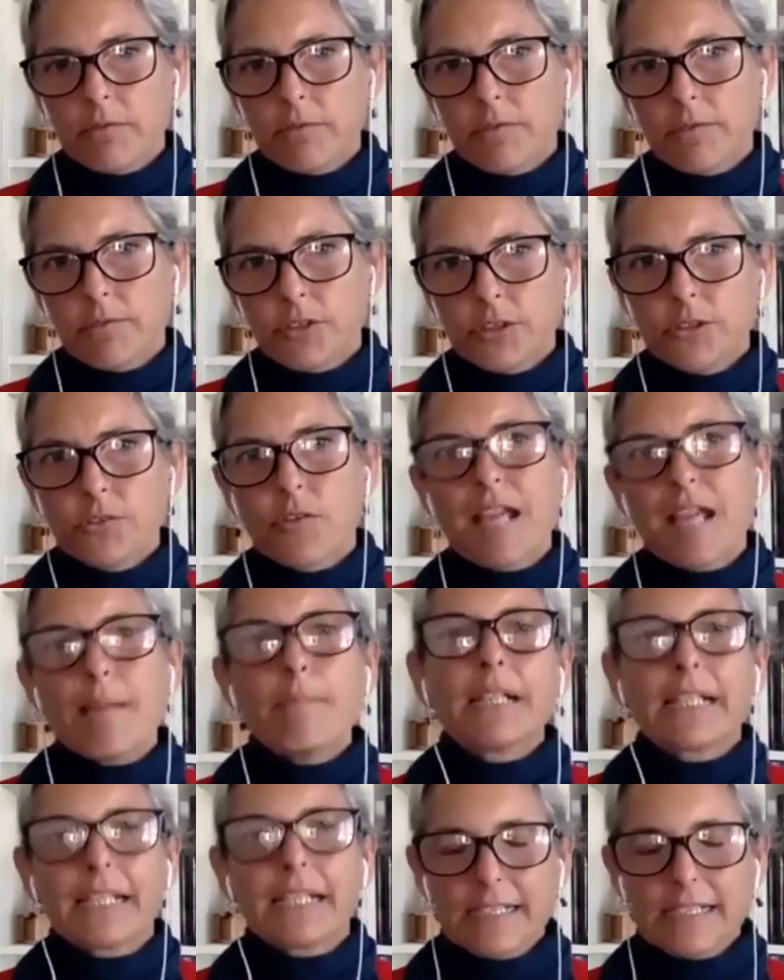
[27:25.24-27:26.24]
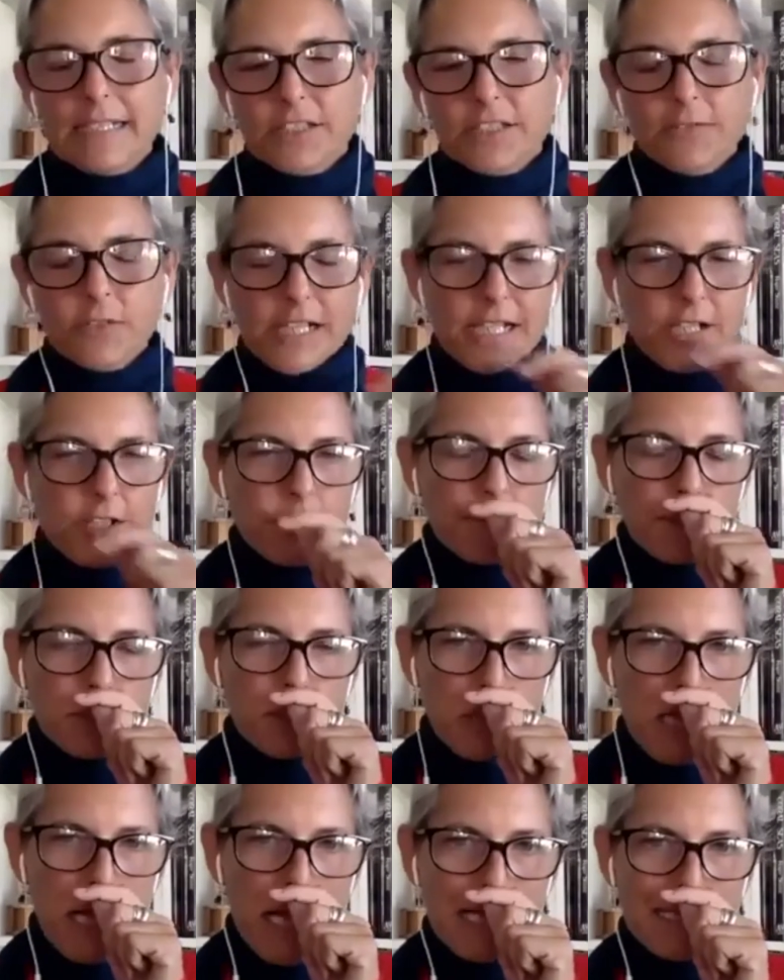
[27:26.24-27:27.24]
2 replicates for each of the
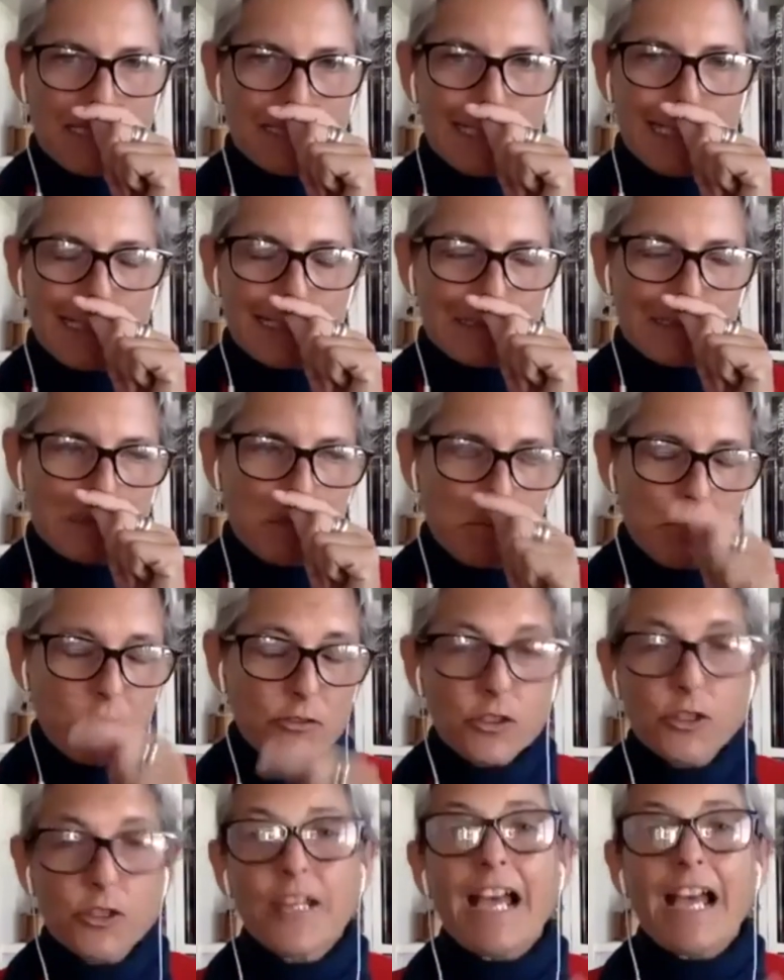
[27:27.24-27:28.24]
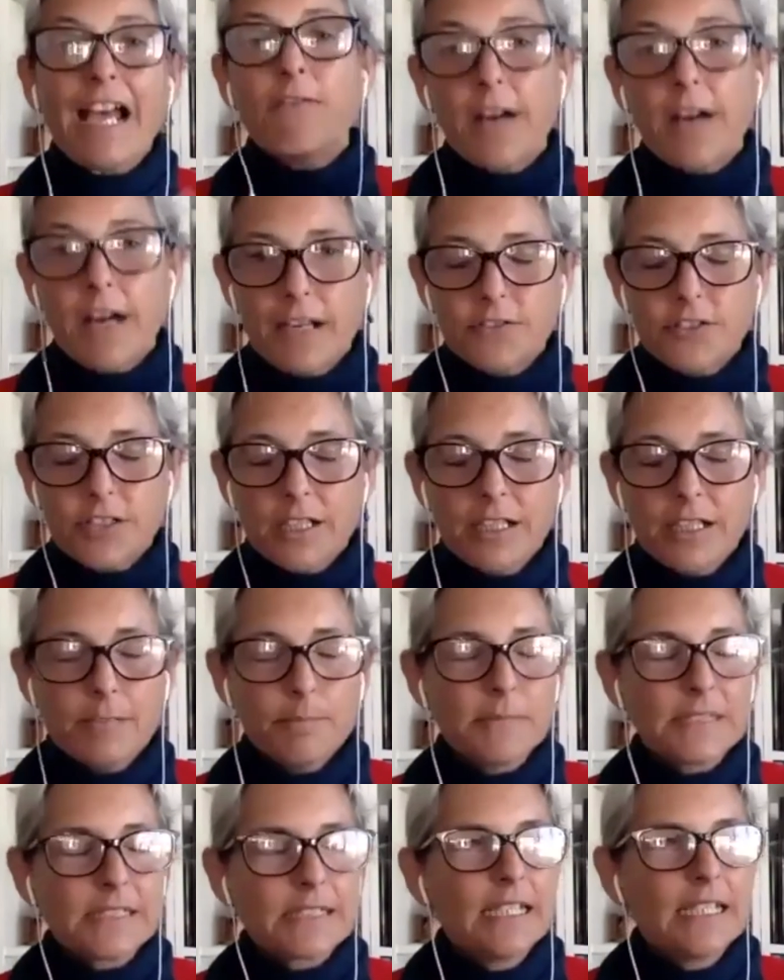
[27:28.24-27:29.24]
transects, and we'll do that 5
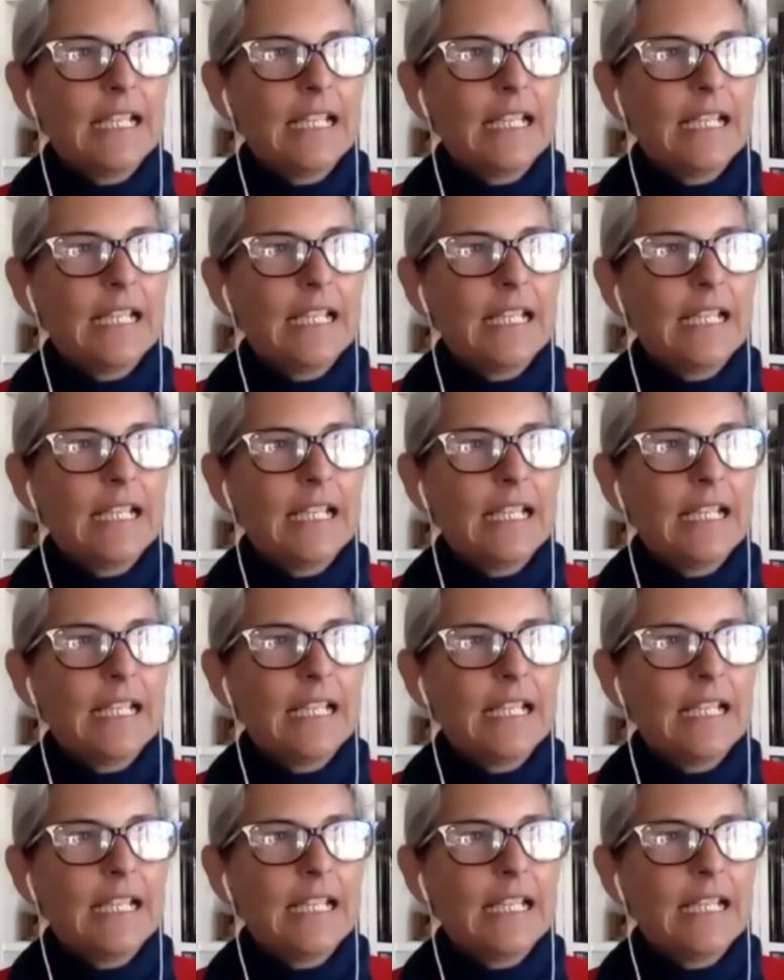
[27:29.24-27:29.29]
times.